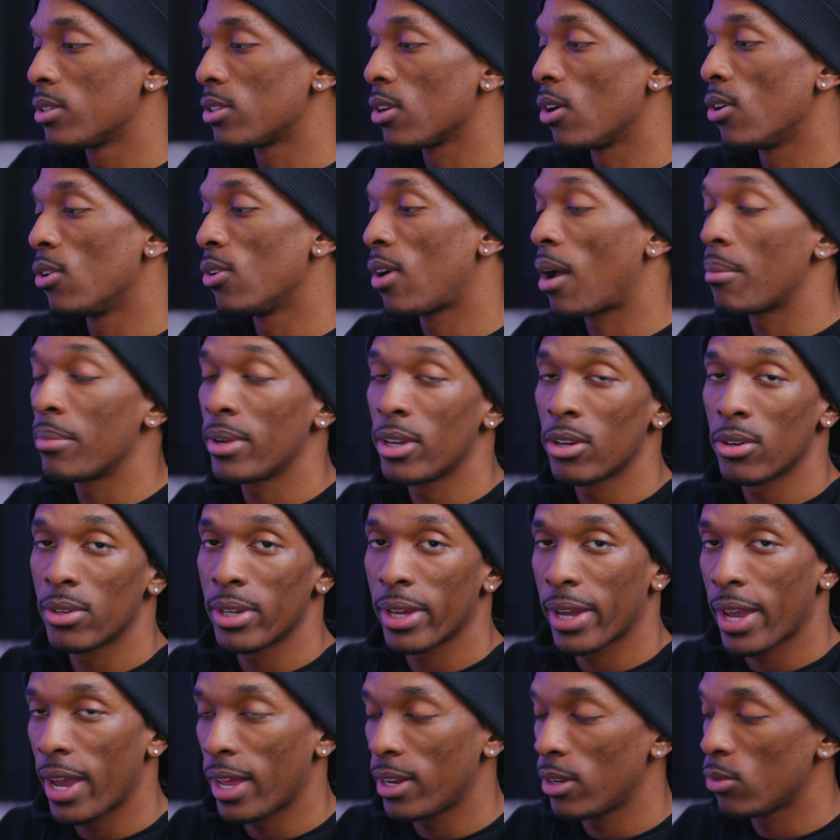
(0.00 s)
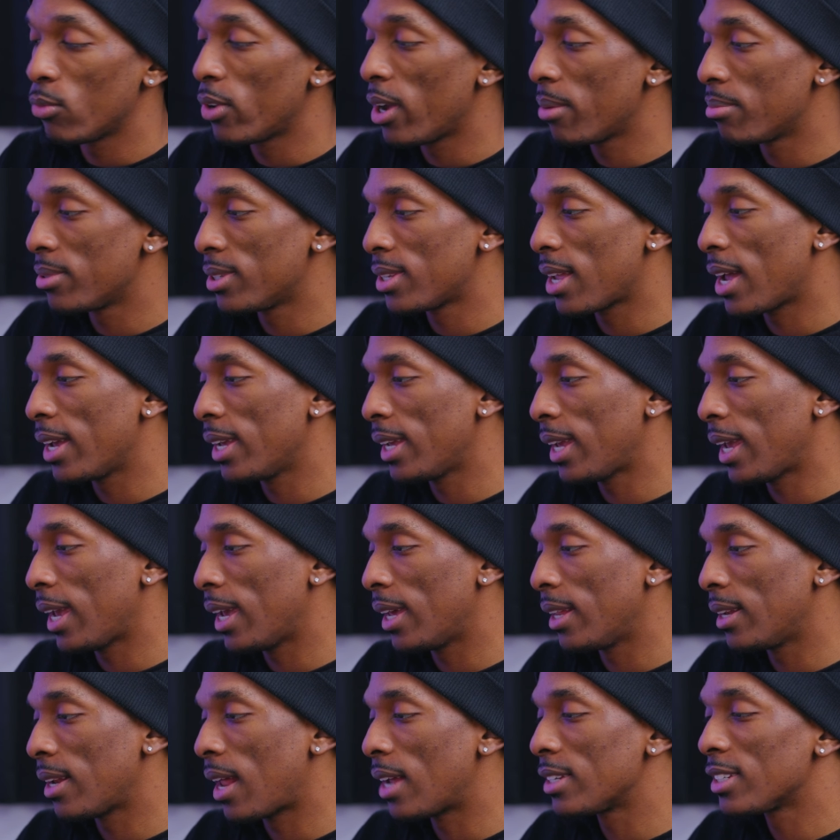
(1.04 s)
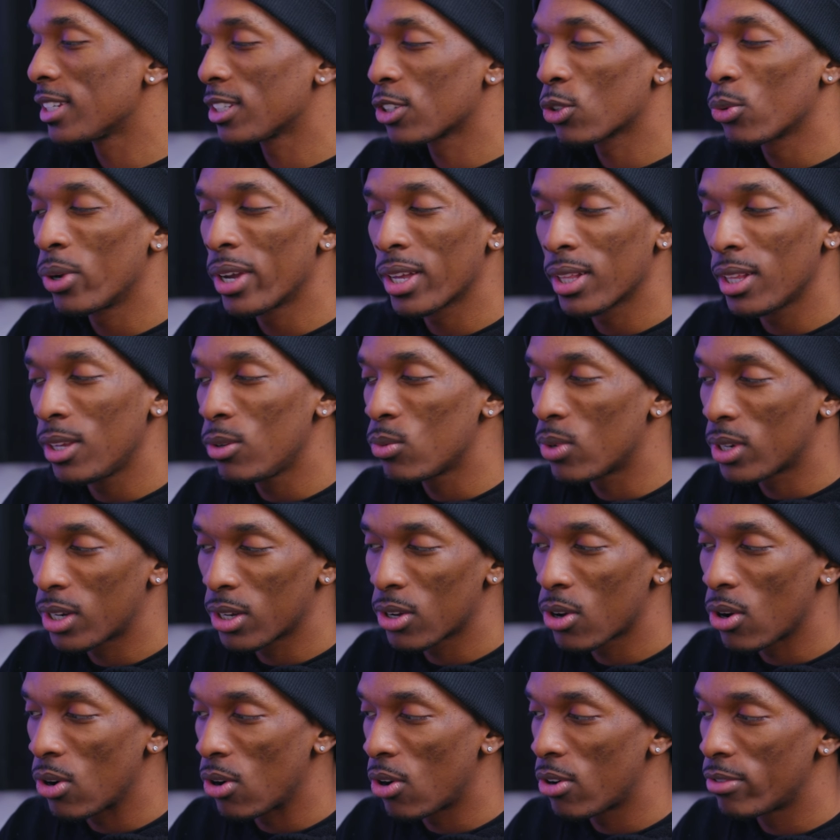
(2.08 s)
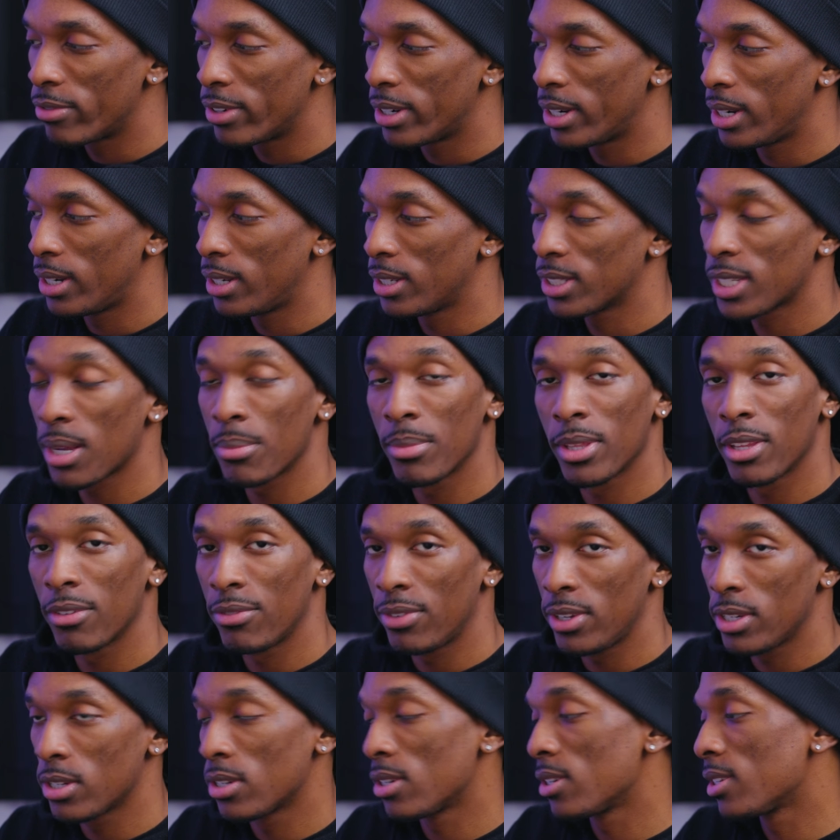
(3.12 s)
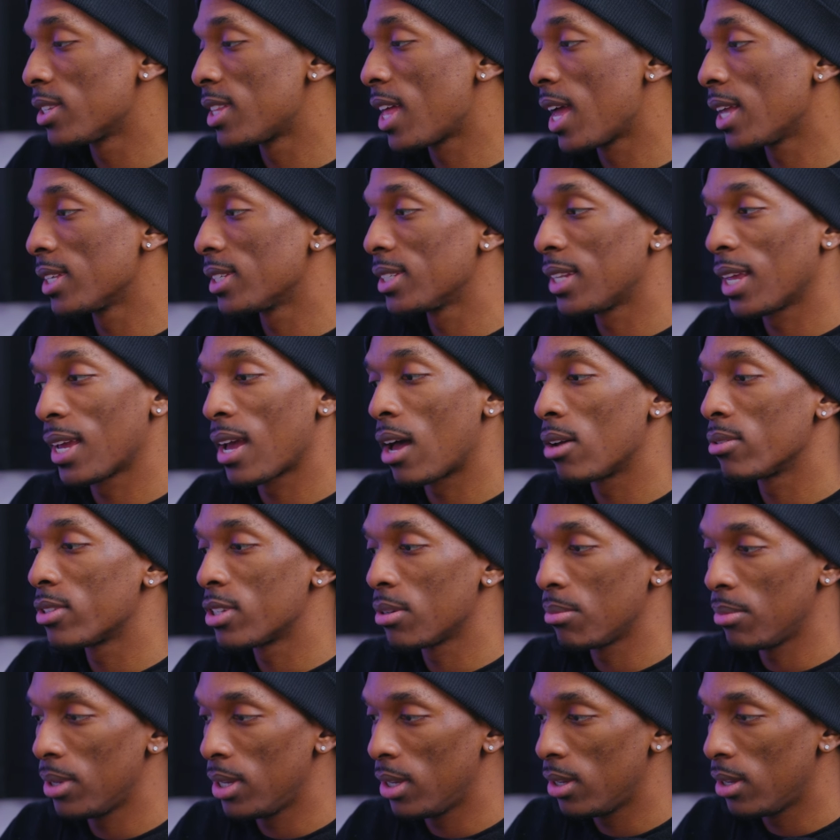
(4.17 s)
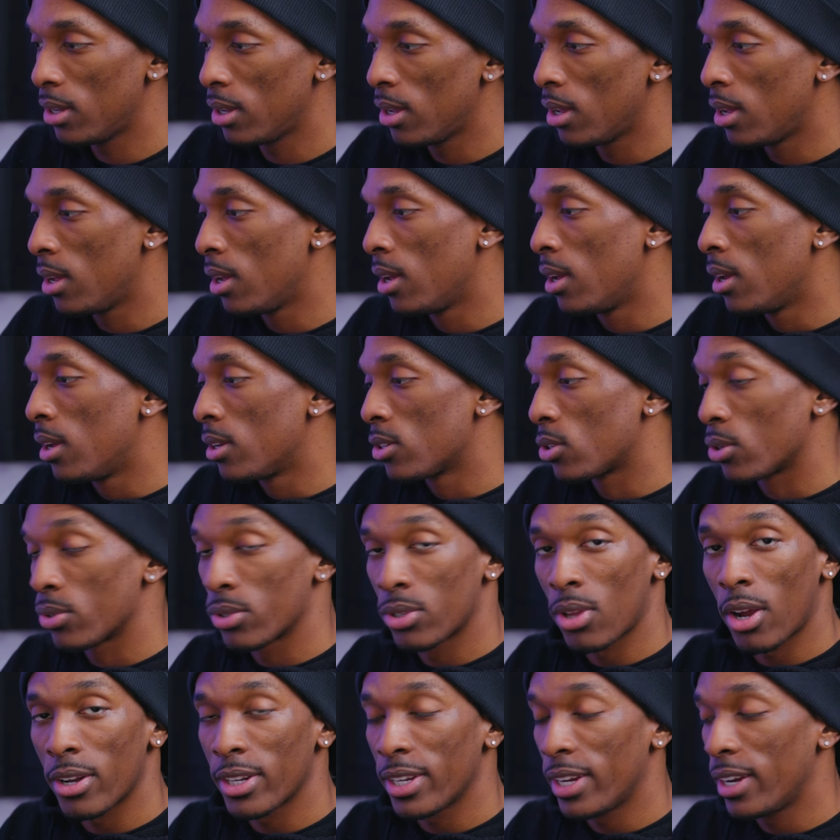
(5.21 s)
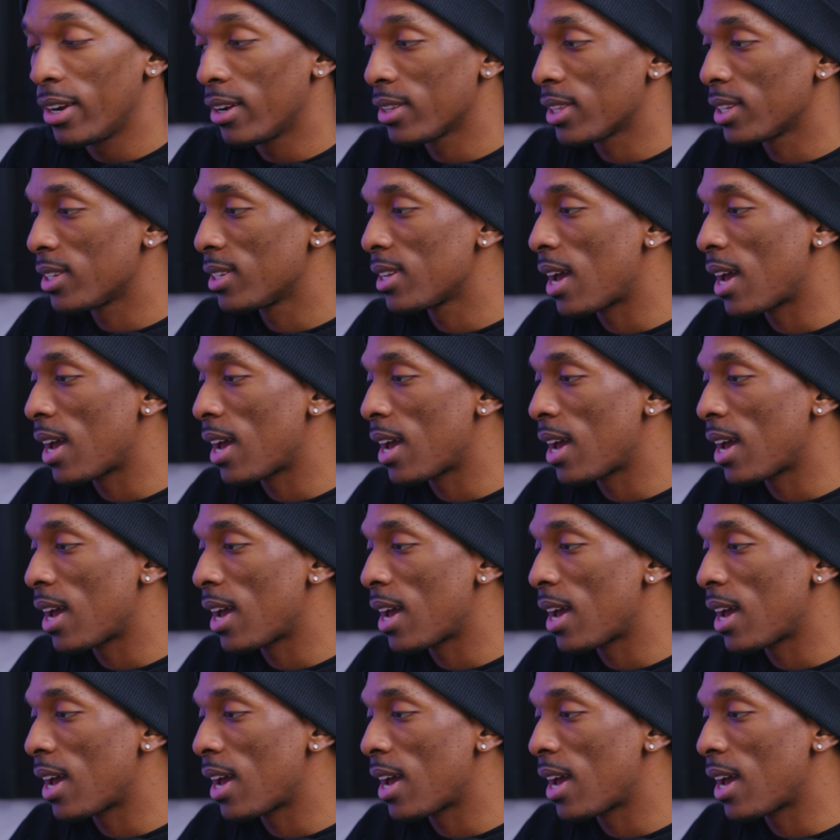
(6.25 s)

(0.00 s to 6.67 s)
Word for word: So I'm here on the Canon website and I just quickly wanna go over some of the features that stick out to me. So starting here at the